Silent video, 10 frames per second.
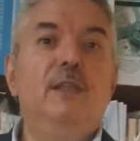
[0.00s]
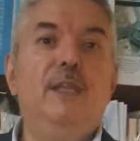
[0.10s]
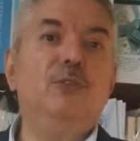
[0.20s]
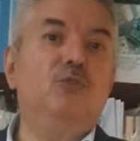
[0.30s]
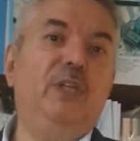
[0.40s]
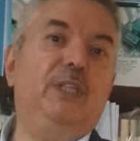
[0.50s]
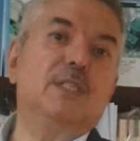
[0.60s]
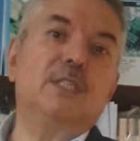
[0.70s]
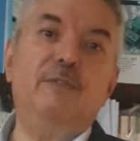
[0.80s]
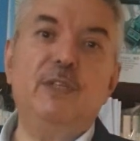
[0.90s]
Then treat
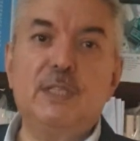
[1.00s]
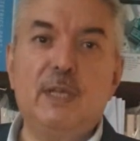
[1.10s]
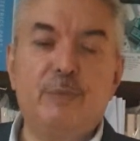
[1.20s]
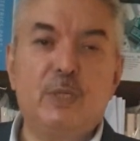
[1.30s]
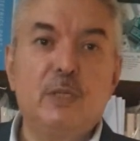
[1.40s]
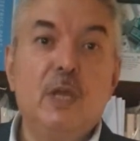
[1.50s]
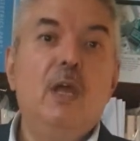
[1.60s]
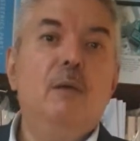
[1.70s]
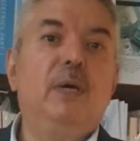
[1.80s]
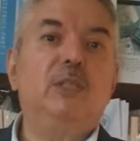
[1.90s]
as severe sepsis.
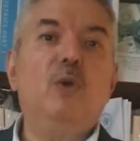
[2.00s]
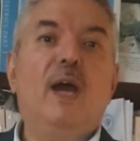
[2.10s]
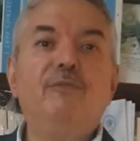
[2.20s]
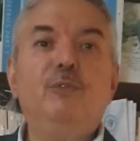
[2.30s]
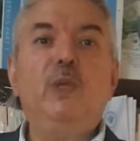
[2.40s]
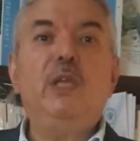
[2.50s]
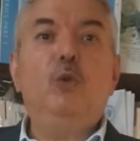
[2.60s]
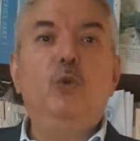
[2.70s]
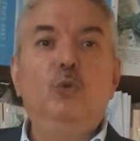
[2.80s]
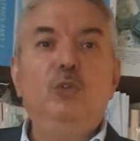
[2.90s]
But you have to
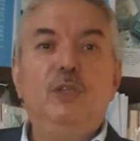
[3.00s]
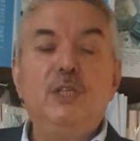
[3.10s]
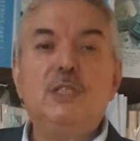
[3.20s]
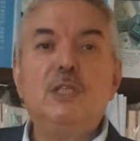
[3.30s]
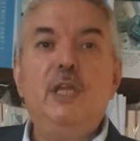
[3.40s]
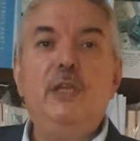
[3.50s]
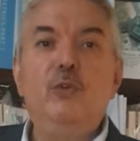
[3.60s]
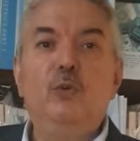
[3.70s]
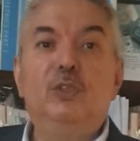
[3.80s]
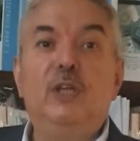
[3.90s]
include this in
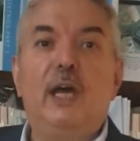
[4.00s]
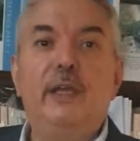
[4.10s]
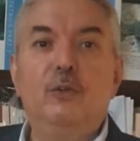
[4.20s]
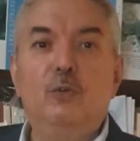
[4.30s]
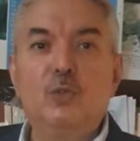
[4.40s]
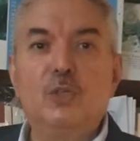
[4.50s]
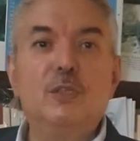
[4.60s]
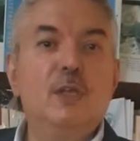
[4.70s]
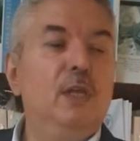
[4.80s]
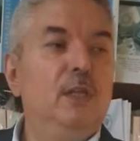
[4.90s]
your
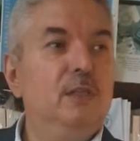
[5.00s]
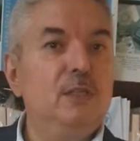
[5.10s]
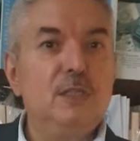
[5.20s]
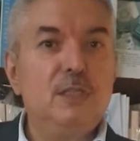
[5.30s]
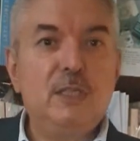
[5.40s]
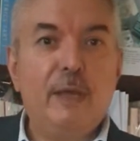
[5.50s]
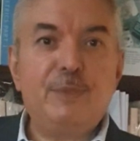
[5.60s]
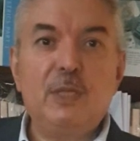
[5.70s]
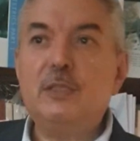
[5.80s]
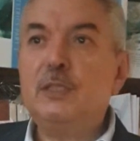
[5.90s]
diagnosis. This is
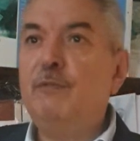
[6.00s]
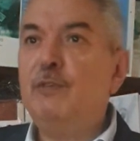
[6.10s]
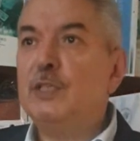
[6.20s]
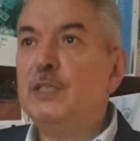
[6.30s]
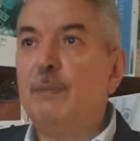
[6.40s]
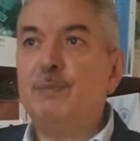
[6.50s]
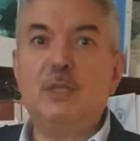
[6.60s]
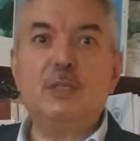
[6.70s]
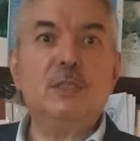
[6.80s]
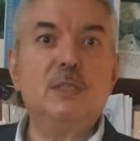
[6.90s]
sepsis, severe
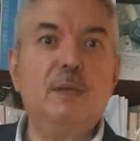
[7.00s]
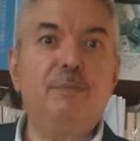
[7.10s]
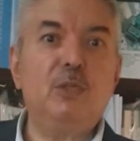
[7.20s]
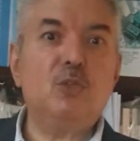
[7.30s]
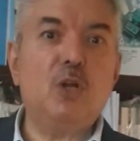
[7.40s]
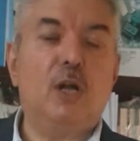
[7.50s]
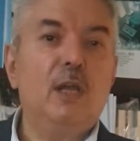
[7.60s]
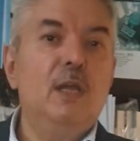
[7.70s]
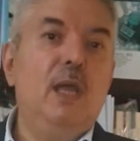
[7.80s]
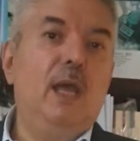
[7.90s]
sepsis, septic
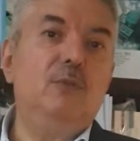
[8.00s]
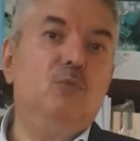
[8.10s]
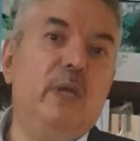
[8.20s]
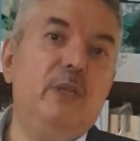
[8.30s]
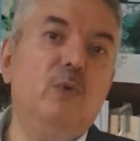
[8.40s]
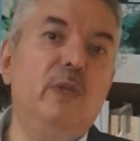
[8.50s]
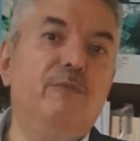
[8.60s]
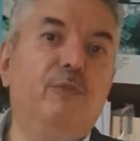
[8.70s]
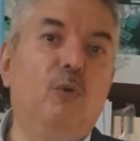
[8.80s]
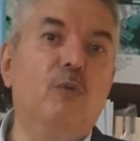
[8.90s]
shock, and when you
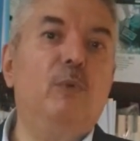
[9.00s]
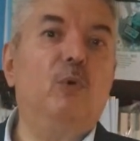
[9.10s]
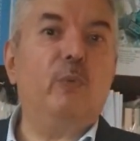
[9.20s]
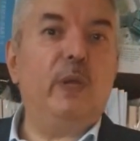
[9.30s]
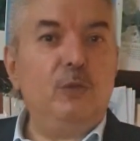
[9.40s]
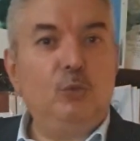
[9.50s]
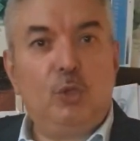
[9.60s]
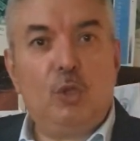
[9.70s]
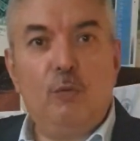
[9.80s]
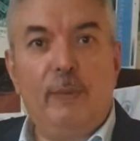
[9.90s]
inform or when you
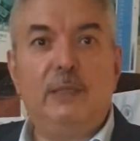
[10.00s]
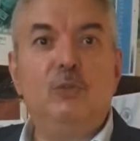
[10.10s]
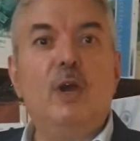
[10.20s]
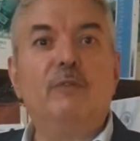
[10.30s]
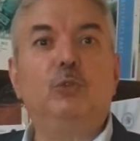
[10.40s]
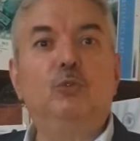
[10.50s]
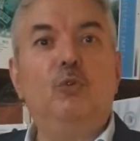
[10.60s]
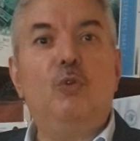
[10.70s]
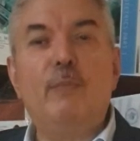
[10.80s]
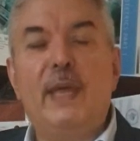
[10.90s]
document, you have to
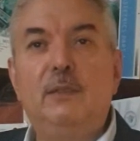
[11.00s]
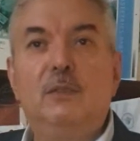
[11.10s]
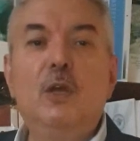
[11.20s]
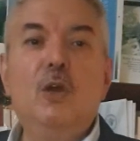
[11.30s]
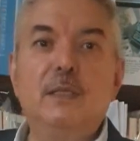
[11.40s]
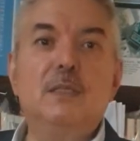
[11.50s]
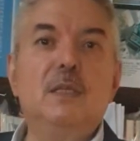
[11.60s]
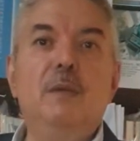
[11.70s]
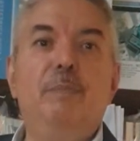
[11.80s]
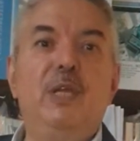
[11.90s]
document
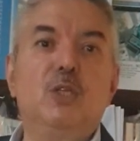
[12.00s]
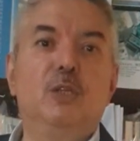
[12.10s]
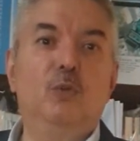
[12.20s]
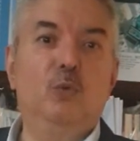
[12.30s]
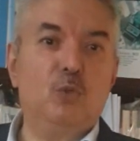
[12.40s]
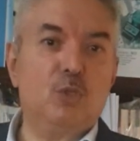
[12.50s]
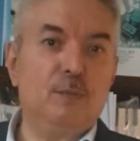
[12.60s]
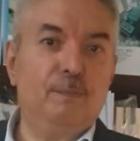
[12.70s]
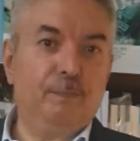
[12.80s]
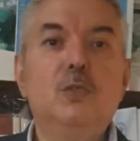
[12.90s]
this in patient
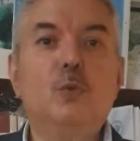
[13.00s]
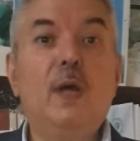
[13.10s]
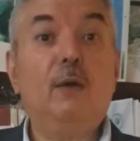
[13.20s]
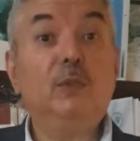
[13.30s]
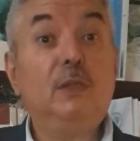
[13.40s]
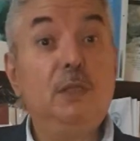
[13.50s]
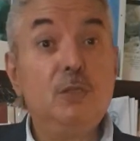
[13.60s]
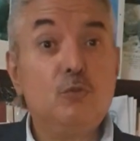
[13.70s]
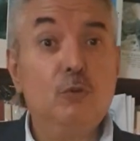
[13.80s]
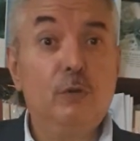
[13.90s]
notes. So now that
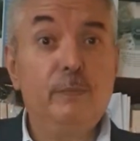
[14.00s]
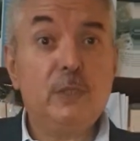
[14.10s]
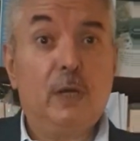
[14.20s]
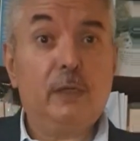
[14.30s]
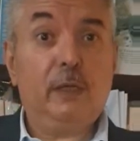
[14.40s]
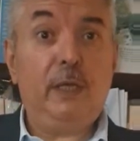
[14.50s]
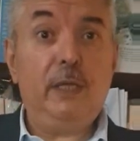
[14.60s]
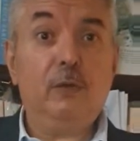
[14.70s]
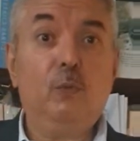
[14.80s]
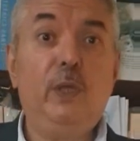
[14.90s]
these terms are
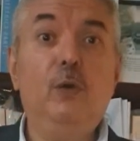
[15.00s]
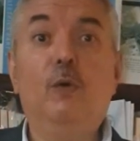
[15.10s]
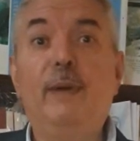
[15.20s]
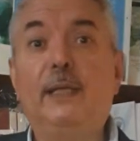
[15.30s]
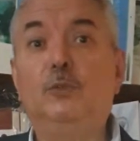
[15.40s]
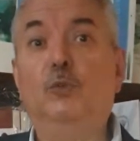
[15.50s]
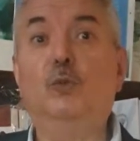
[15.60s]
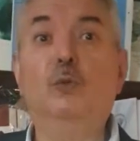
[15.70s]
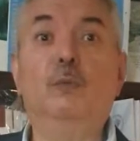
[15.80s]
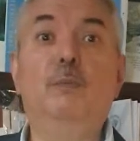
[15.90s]
clear, we go back
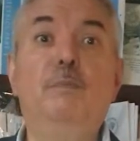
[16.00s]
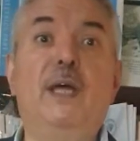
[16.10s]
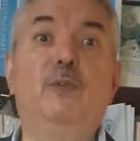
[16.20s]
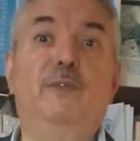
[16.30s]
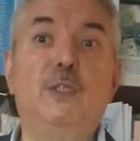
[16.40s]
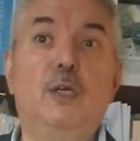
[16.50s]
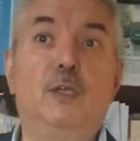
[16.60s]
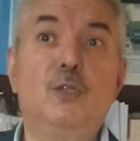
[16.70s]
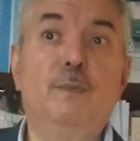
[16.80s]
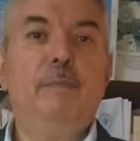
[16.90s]
to
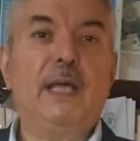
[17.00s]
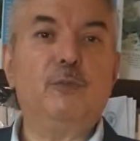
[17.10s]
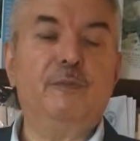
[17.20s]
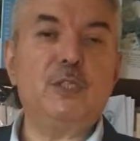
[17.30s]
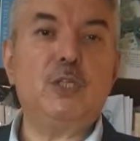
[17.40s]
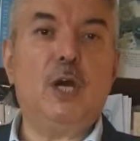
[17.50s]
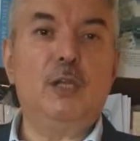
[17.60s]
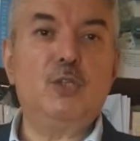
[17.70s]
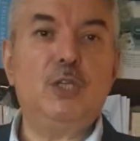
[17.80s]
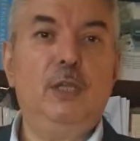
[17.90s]
pathophysiology.
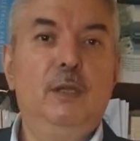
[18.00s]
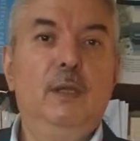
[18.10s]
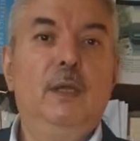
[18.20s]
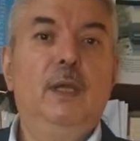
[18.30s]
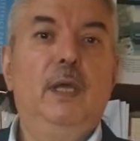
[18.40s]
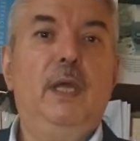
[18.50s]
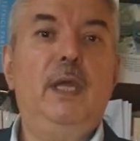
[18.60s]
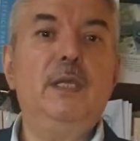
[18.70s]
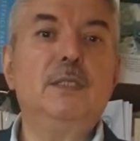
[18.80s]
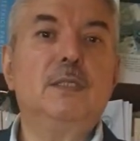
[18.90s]

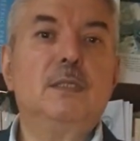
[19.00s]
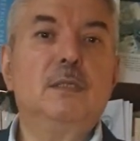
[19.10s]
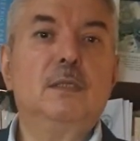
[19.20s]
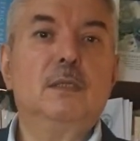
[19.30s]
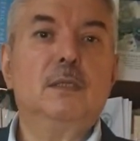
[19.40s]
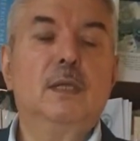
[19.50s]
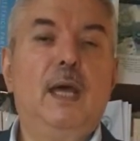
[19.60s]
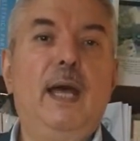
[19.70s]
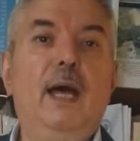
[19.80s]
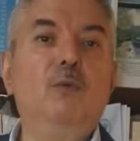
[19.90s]
Pathophysiology is
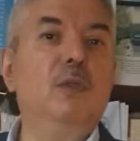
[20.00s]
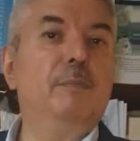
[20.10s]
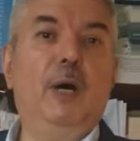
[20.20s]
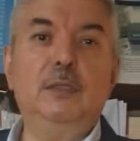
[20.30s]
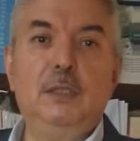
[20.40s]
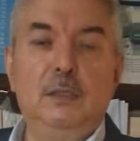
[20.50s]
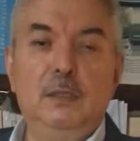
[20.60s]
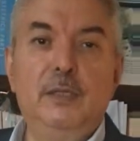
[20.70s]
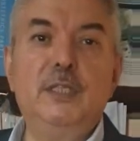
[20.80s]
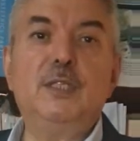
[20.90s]
how the
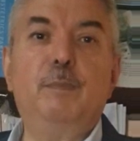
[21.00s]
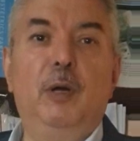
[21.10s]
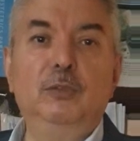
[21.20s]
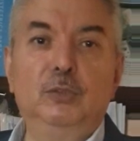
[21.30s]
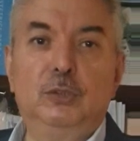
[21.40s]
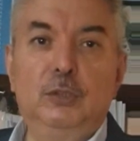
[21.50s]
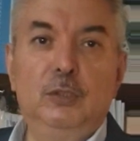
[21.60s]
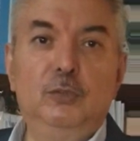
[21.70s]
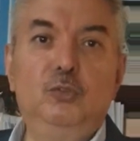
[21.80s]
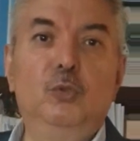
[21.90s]
body responds
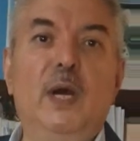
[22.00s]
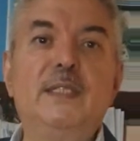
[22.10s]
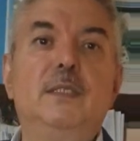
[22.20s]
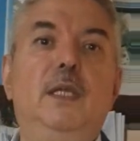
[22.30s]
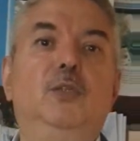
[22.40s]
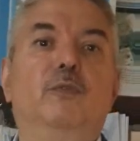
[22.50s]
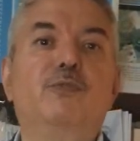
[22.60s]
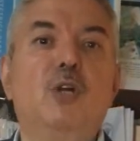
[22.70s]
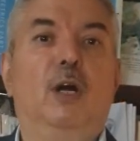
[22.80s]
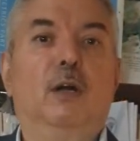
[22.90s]
to a state
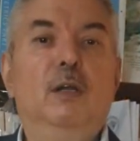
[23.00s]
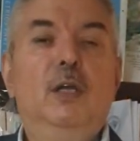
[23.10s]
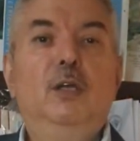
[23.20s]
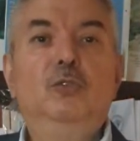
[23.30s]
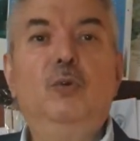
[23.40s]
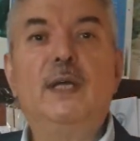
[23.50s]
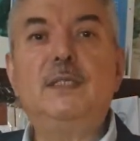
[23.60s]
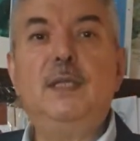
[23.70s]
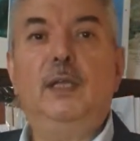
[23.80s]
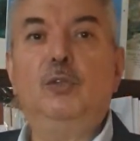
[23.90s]
of shock, to a
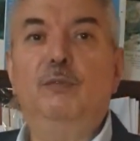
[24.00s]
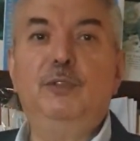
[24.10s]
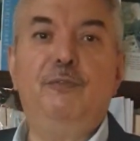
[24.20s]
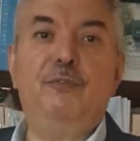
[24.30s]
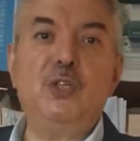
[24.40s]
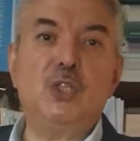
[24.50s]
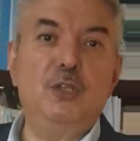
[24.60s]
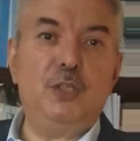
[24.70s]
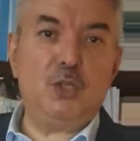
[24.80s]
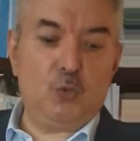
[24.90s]
state of
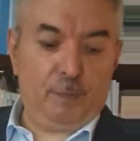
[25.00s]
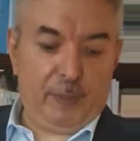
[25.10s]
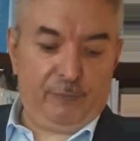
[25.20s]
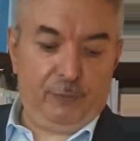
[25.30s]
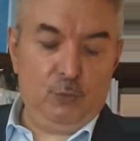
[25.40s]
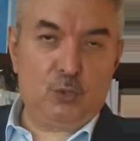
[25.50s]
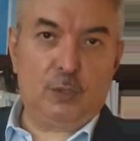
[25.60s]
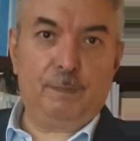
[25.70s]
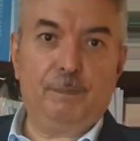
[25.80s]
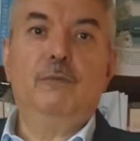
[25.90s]
deficient tissue
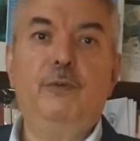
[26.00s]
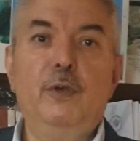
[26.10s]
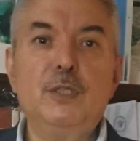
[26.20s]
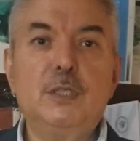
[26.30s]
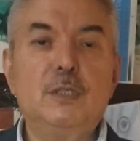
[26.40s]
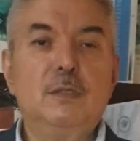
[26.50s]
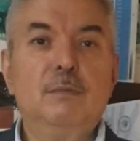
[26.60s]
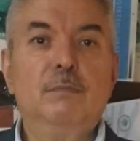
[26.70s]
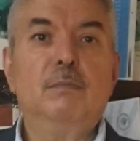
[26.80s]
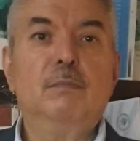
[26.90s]
perfusion. First,